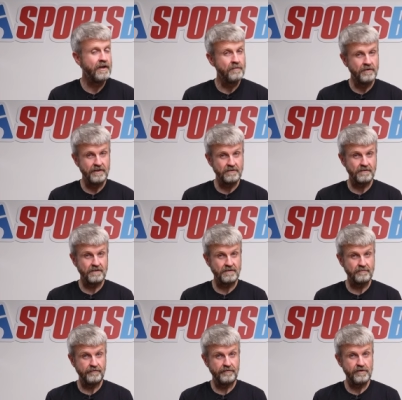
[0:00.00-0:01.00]
but this one
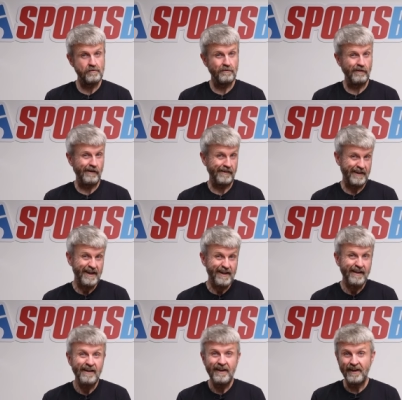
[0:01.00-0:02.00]
doesn't feel like that
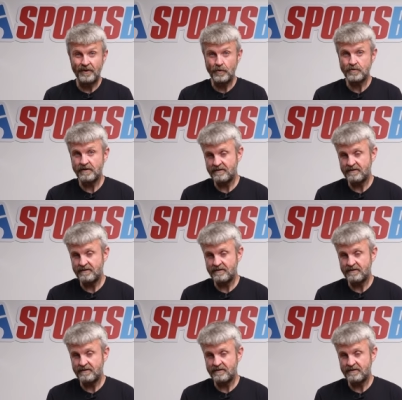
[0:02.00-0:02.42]
and it also